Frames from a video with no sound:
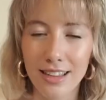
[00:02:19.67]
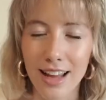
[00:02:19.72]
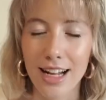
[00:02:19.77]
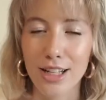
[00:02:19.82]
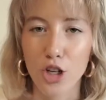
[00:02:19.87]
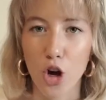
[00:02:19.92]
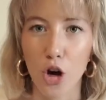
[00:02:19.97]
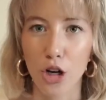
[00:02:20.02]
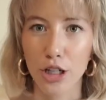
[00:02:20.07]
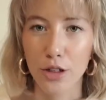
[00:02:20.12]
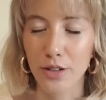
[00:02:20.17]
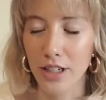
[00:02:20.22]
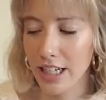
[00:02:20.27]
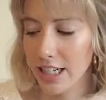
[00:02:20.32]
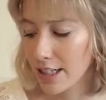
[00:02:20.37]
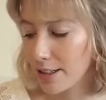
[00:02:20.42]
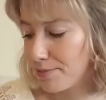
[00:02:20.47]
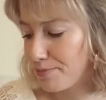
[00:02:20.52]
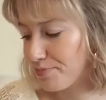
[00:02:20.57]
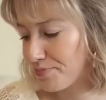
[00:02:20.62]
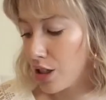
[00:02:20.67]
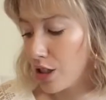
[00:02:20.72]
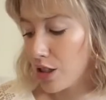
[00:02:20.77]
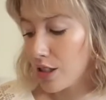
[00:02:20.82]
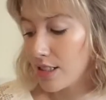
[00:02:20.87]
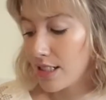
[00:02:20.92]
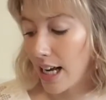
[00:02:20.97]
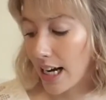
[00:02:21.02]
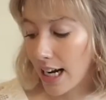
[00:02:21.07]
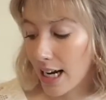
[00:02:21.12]
that's all you need.
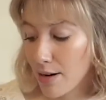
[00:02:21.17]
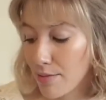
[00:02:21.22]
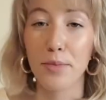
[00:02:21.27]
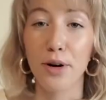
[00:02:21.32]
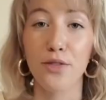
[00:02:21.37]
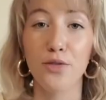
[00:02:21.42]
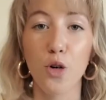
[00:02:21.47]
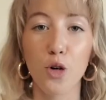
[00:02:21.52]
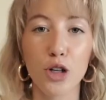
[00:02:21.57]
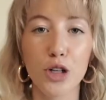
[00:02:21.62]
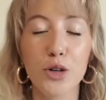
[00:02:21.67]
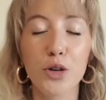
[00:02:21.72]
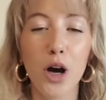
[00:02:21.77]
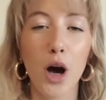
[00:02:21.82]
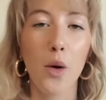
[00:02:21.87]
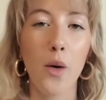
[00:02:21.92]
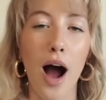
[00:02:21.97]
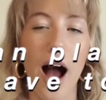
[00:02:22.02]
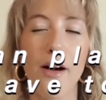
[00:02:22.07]
Second, before you go,